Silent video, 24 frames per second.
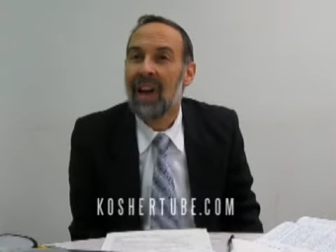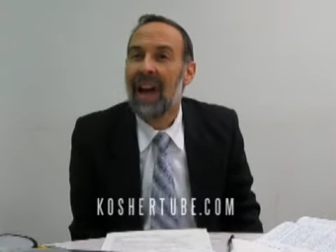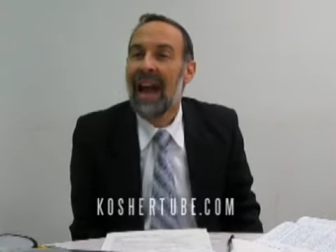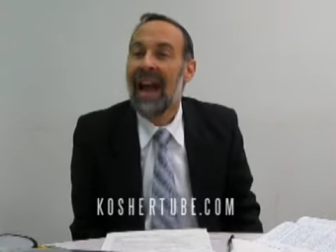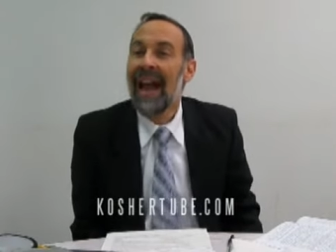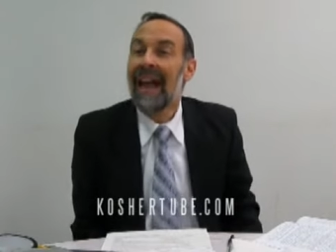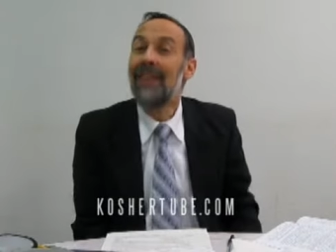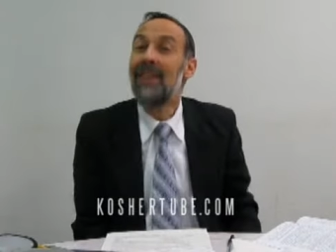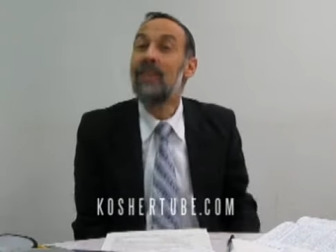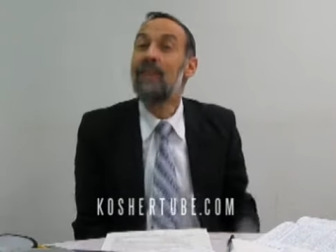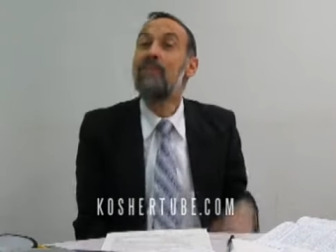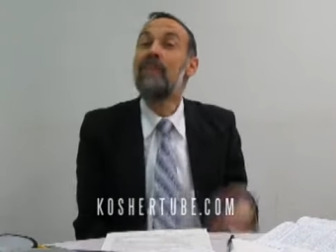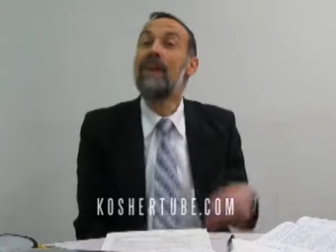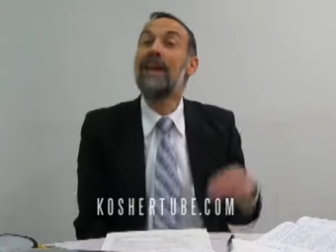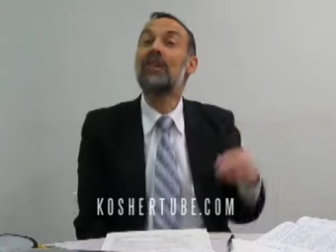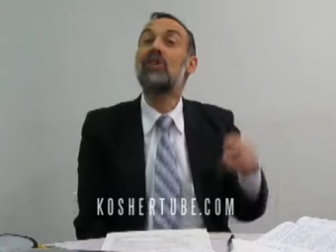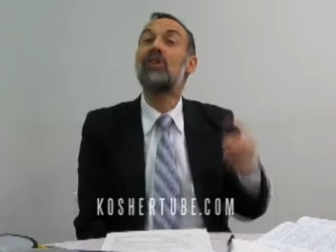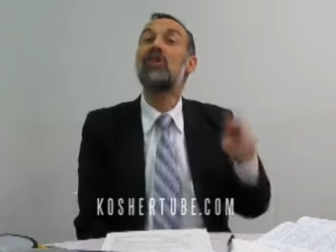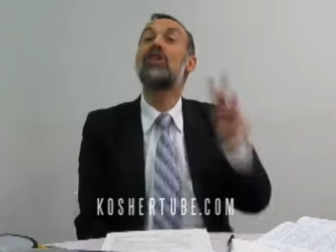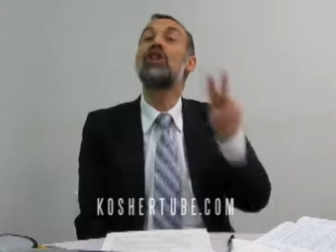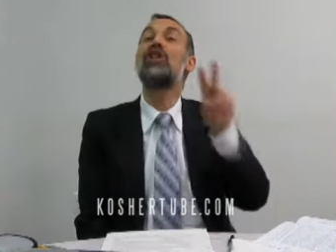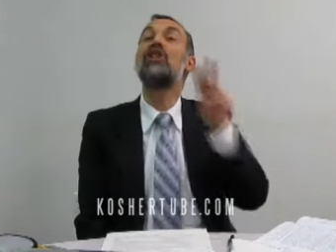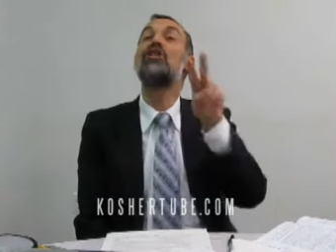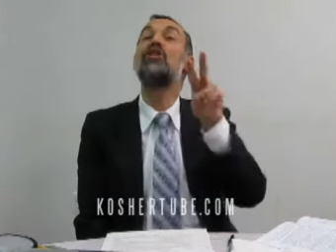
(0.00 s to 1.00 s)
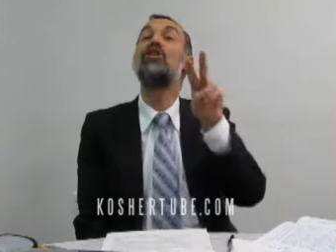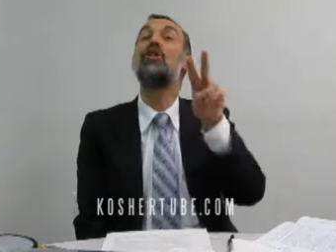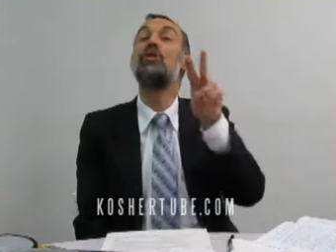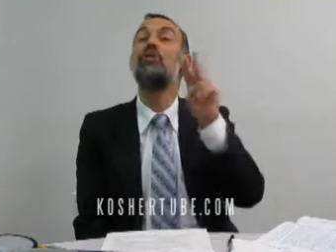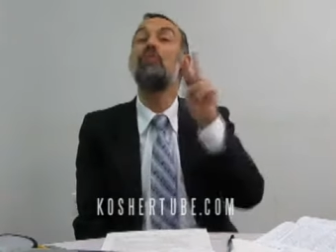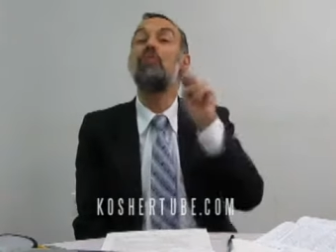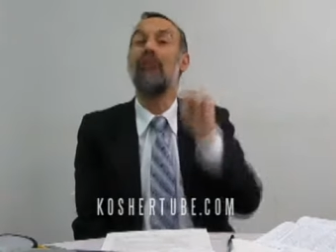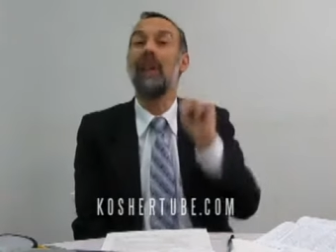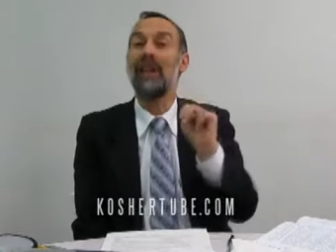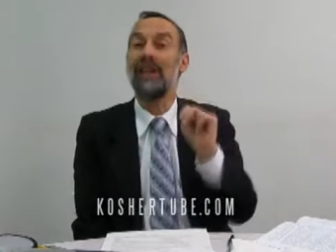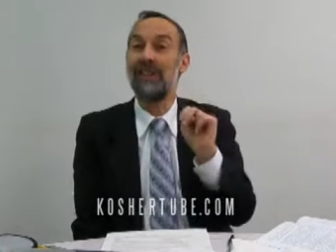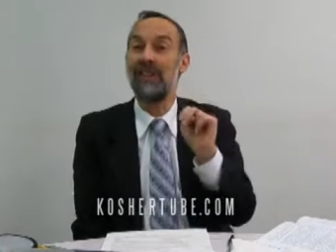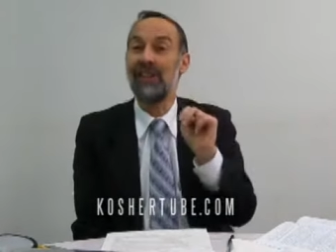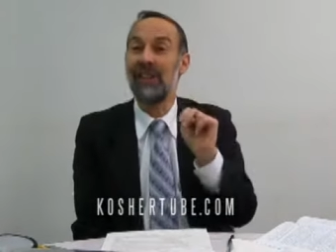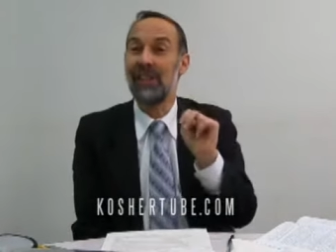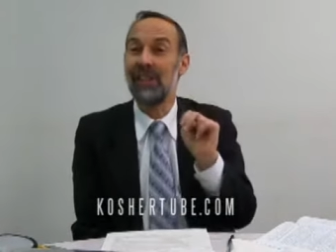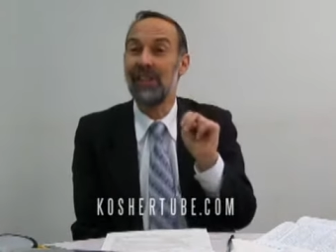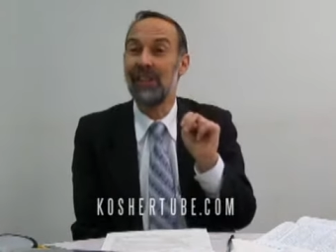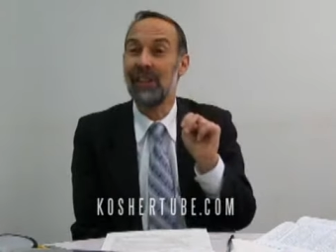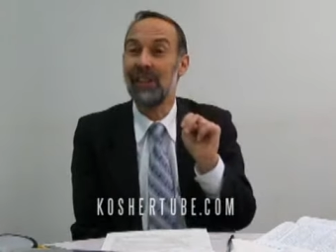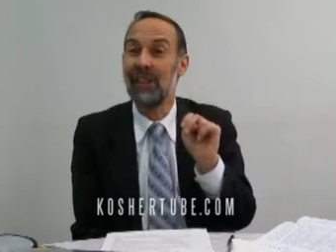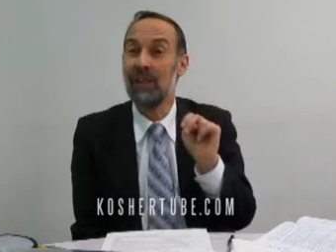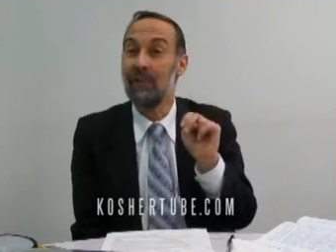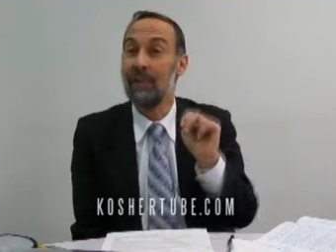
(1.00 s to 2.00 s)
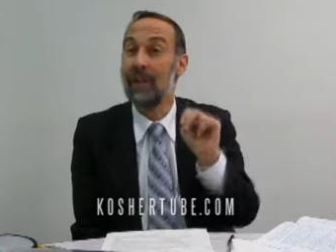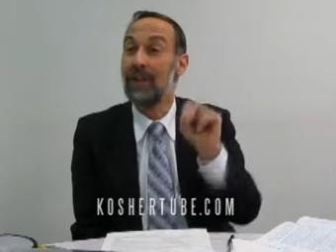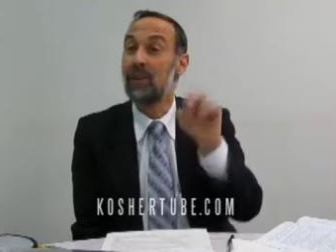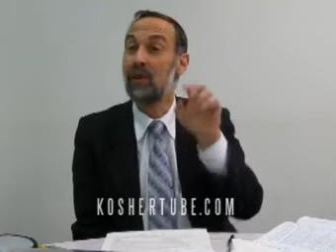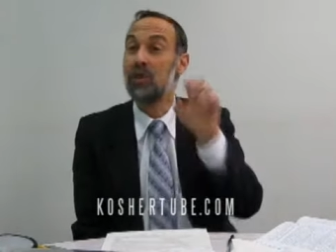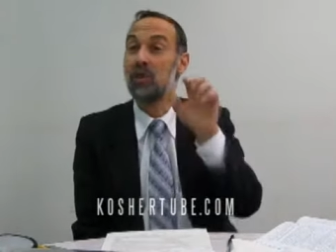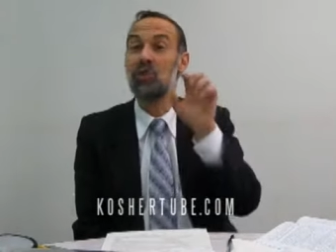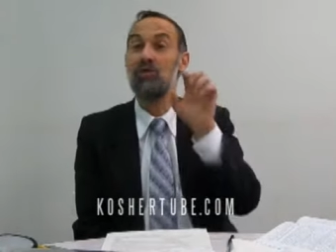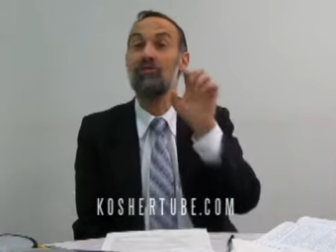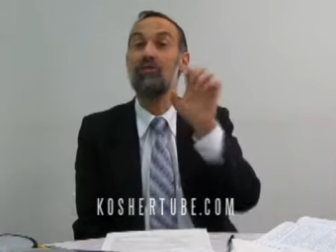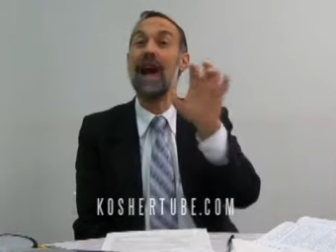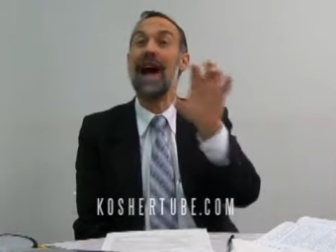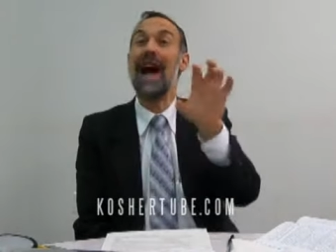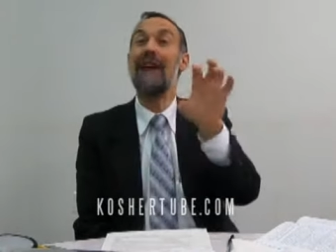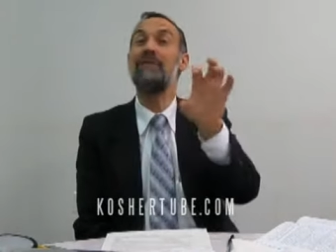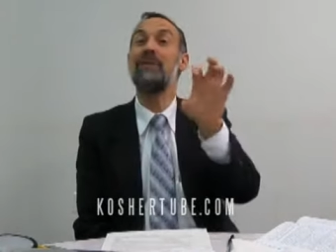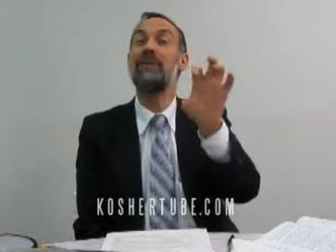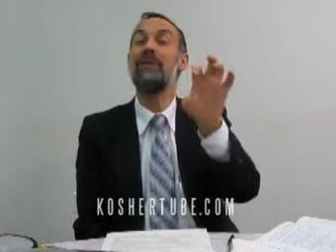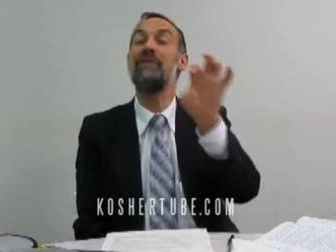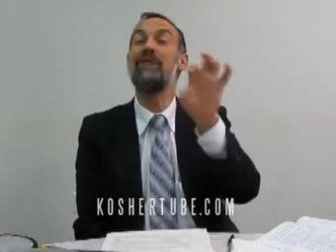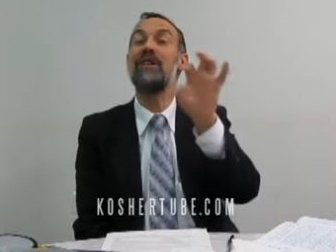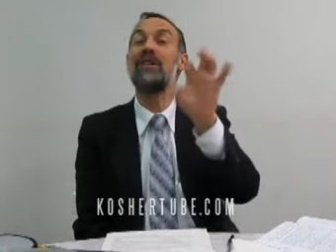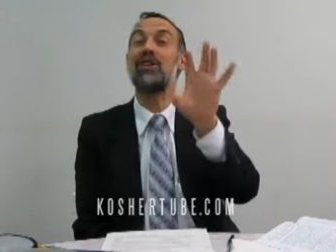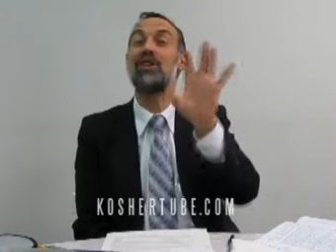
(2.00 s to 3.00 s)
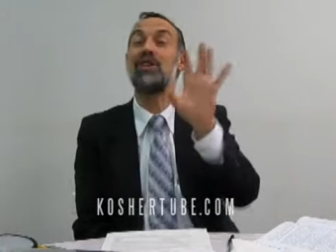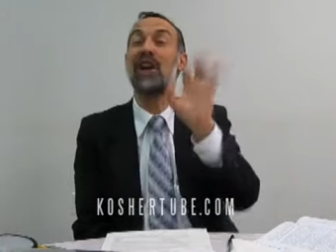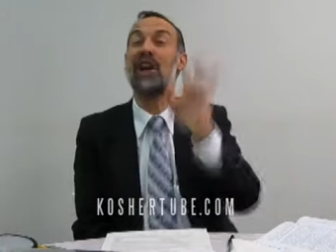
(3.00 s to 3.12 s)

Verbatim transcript: And the Medrash in two places, in Medrash Rabba and Medrash